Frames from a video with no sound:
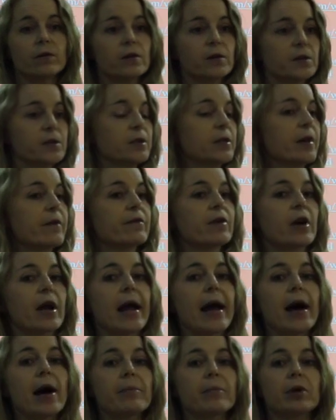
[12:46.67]
This never
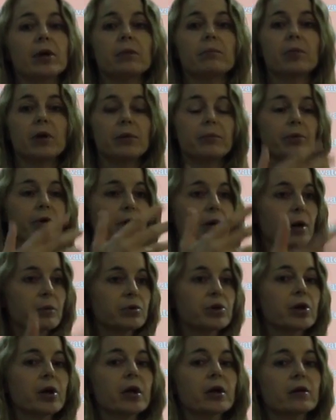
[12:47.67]
happened. People
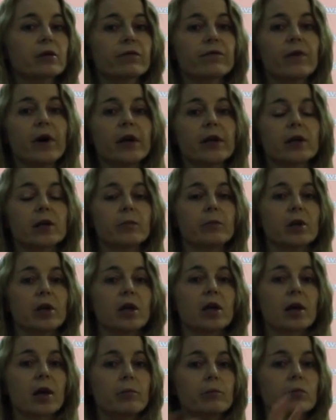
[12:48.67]
kept trying to find him, and
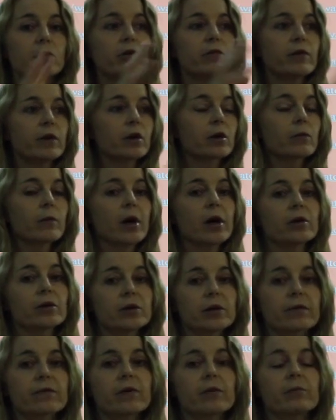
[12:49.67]
he kept moving around
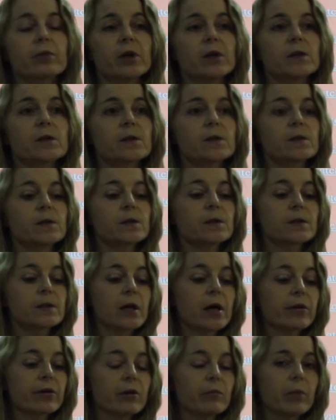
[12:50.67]
different places in
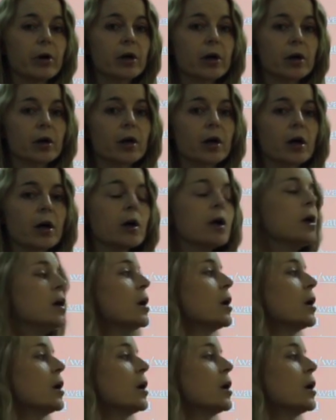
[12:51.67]
South America.